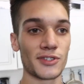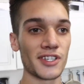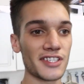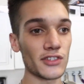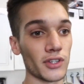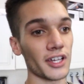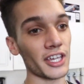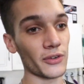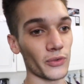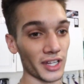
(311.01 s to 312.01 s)
So this is
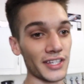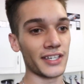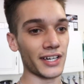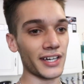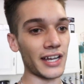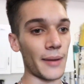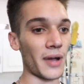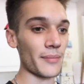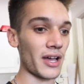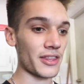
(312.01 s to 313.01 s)
looking really good. I'm
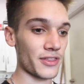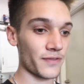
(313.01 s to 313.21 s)
on my